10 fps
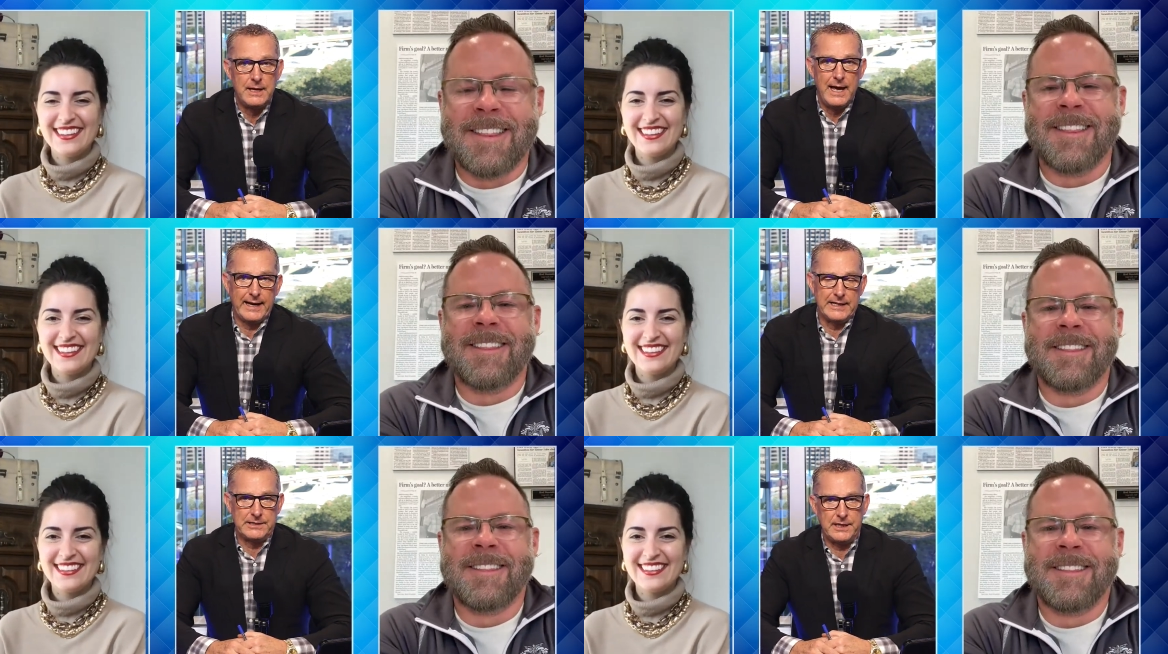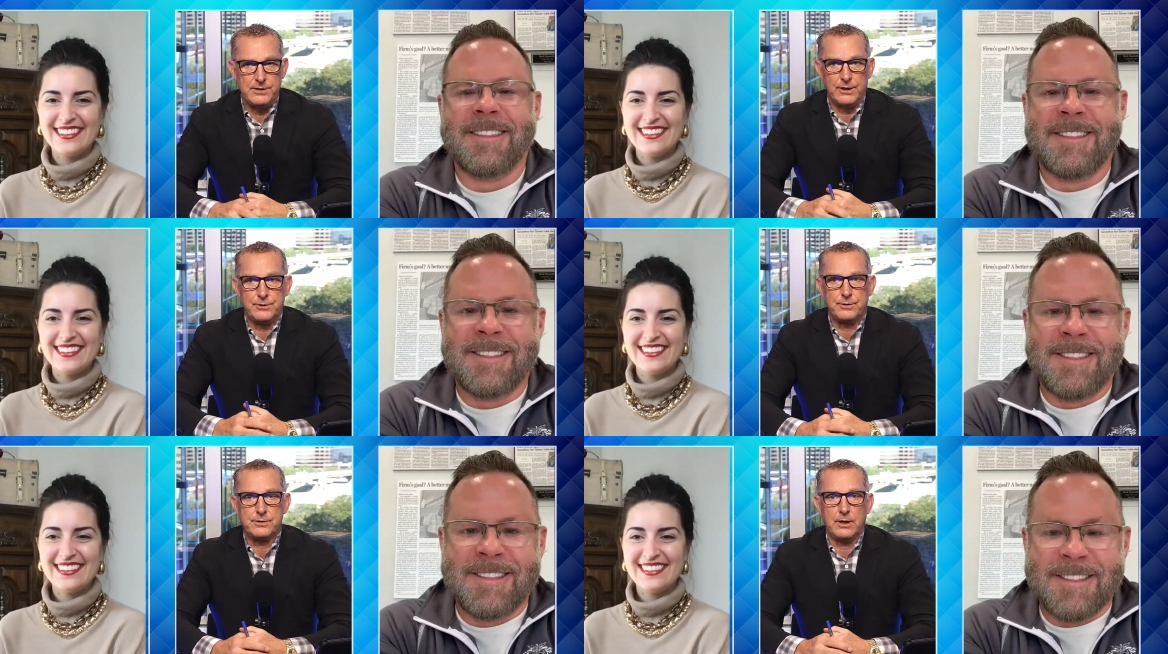Speaker 1: I guess, 10 years
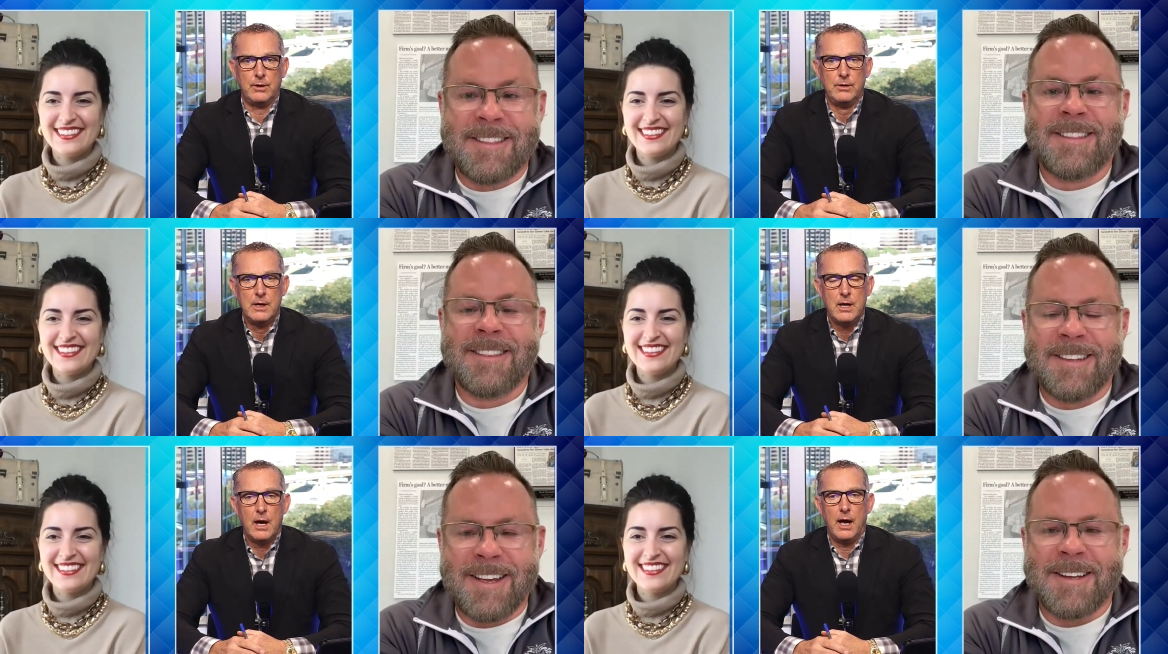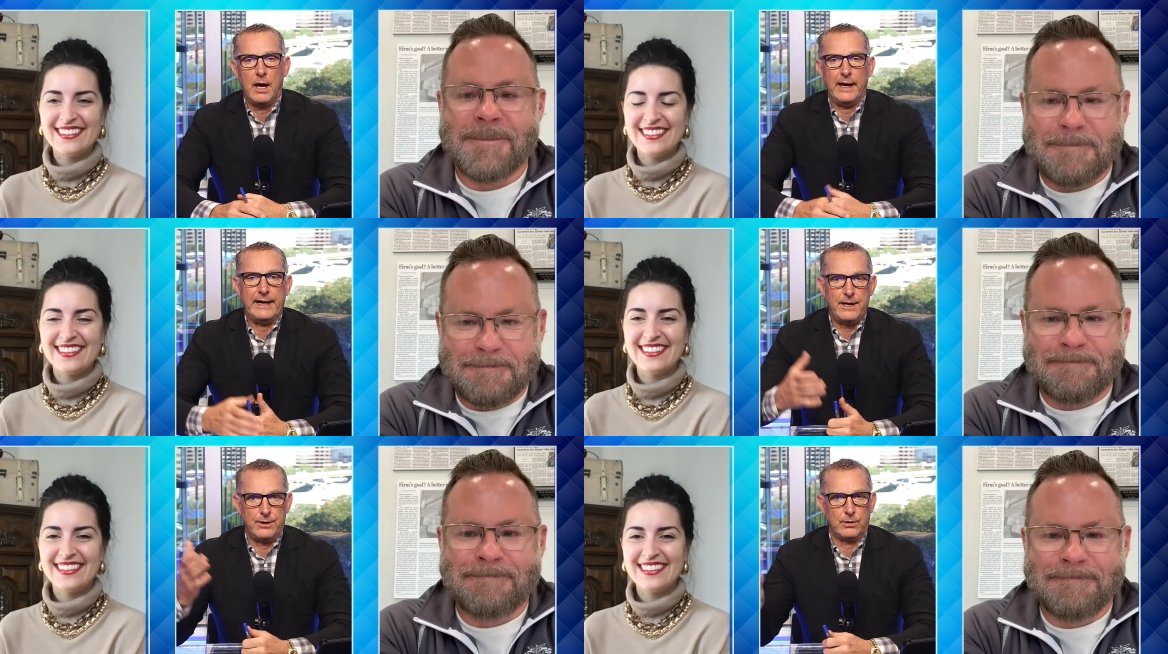or so
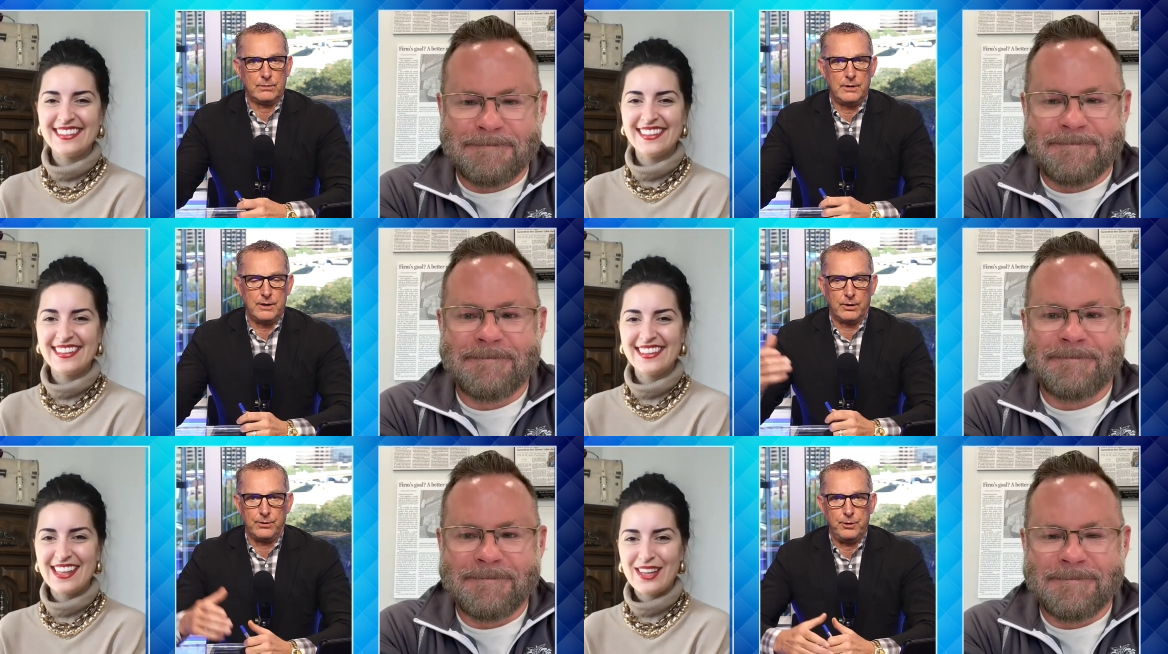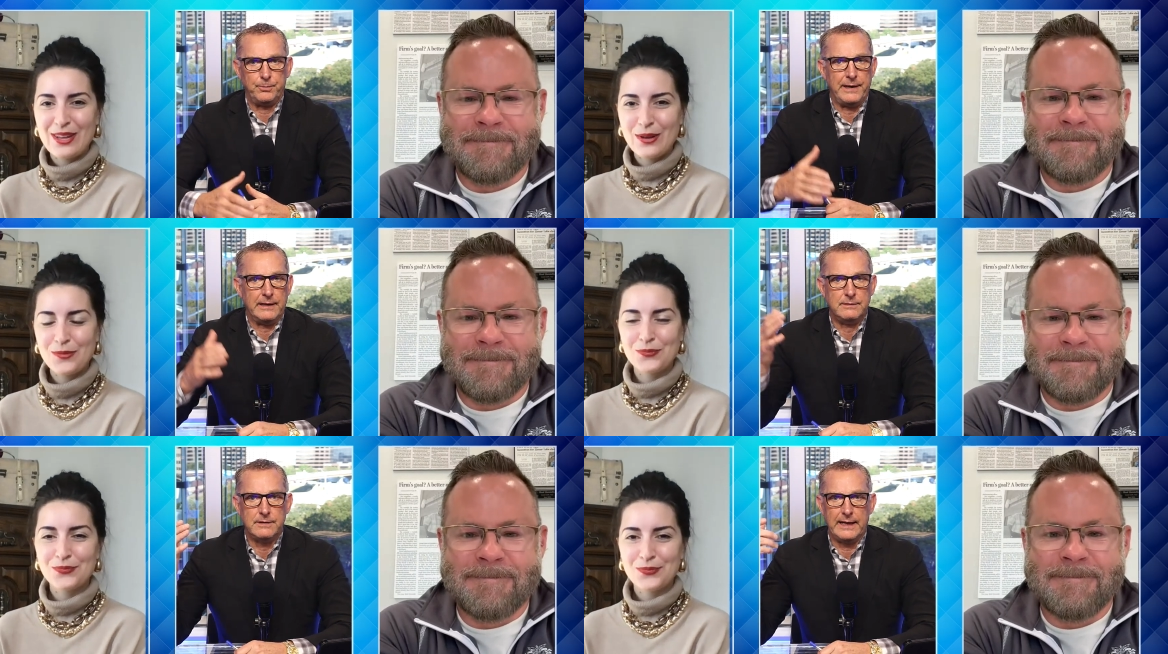in another group.
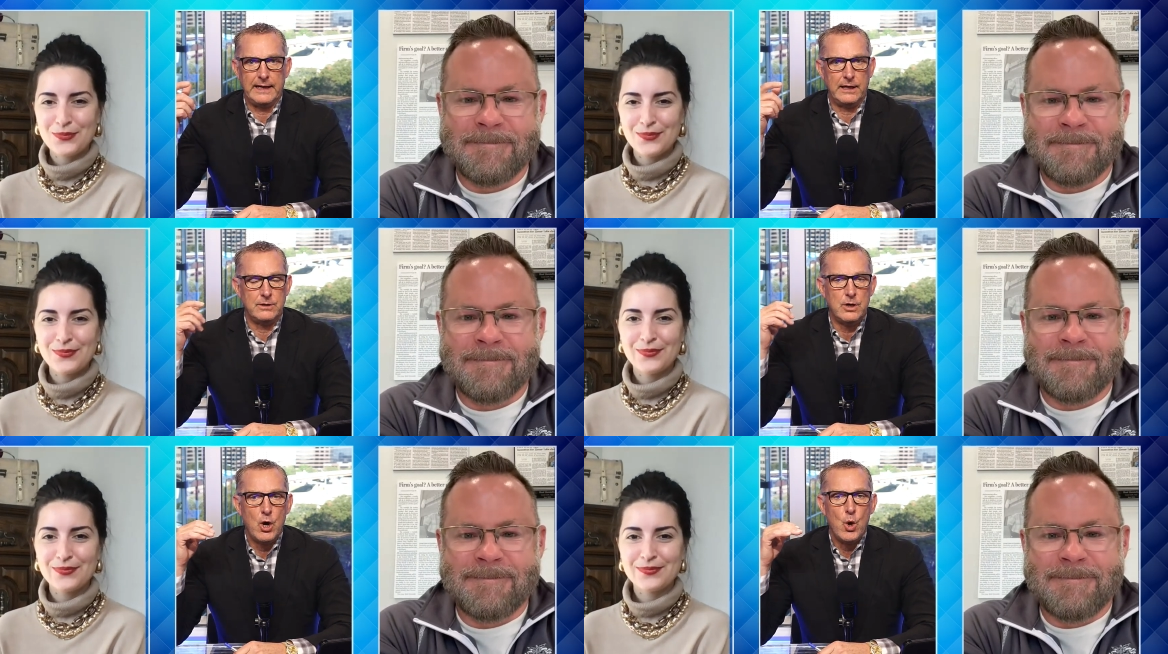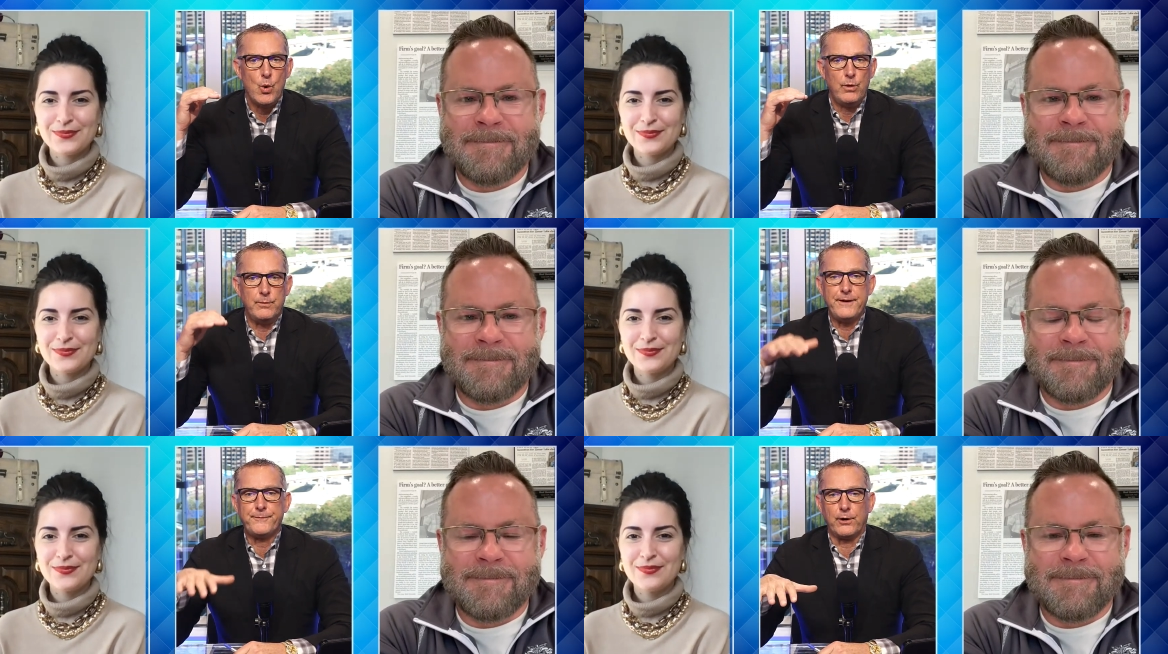And when
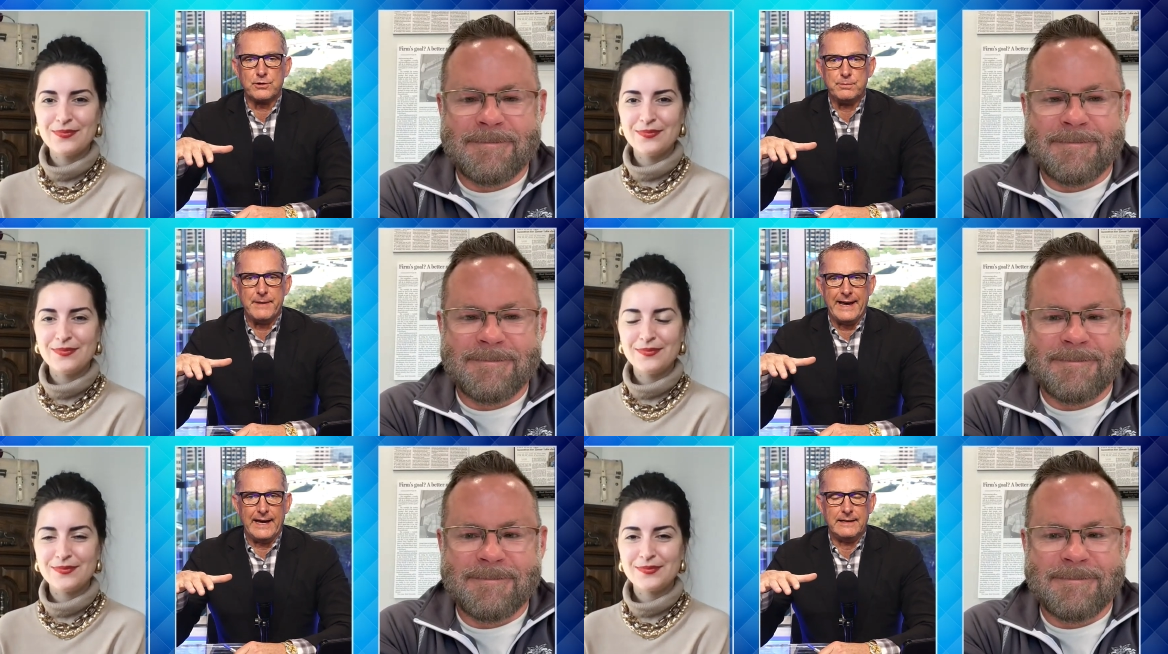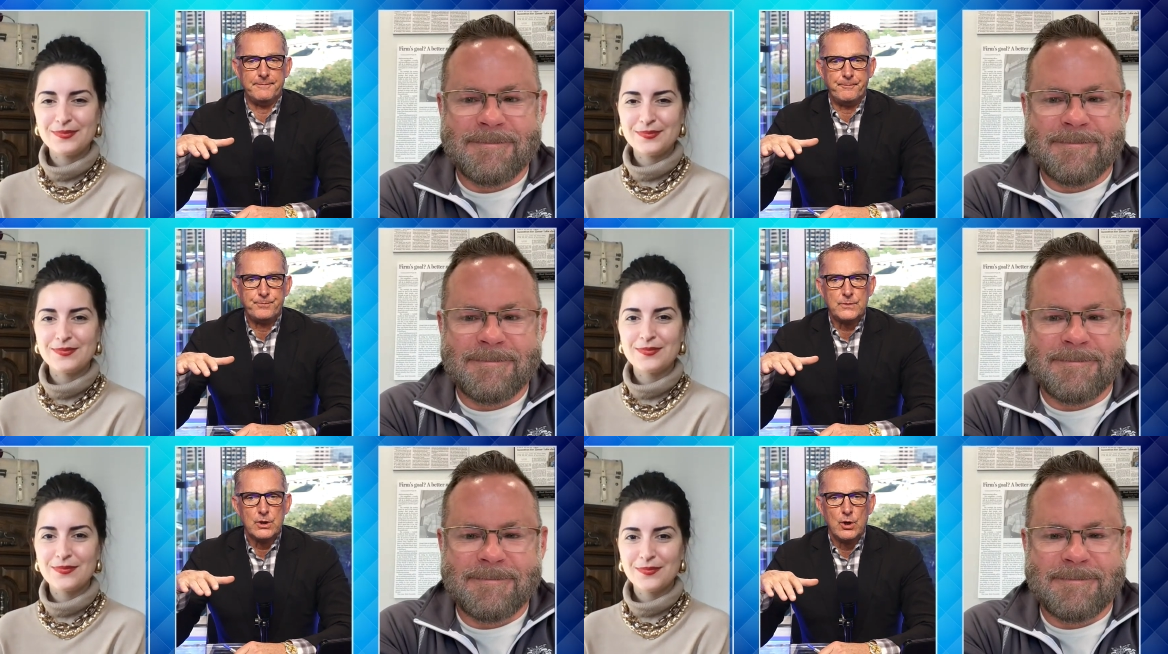we first met,
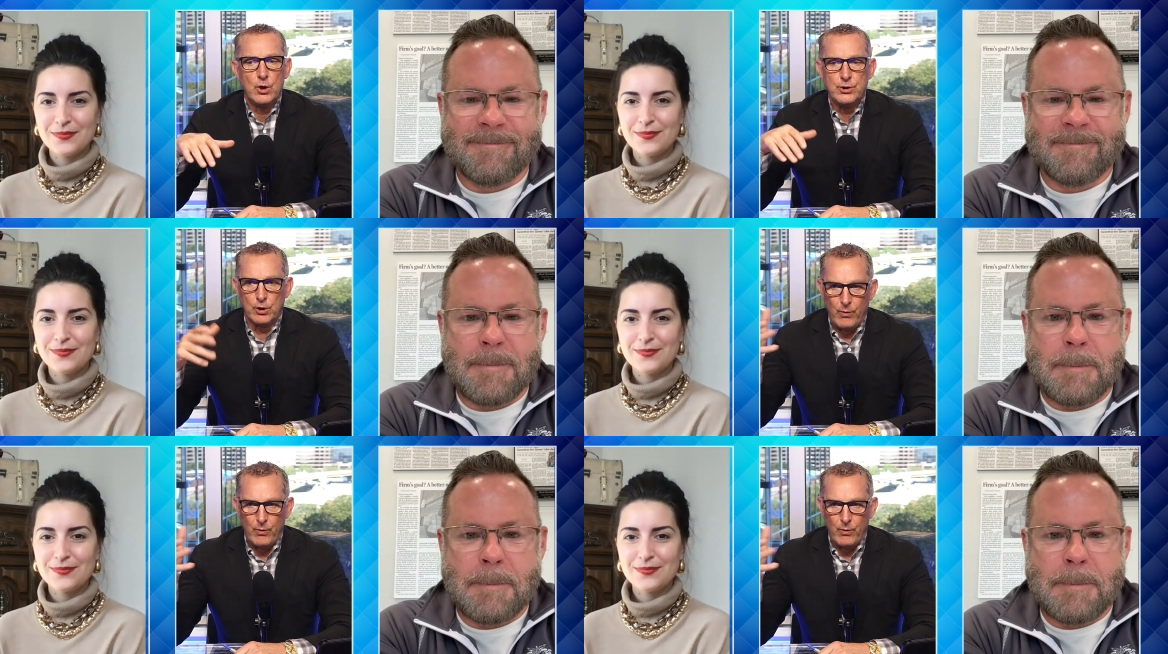you're a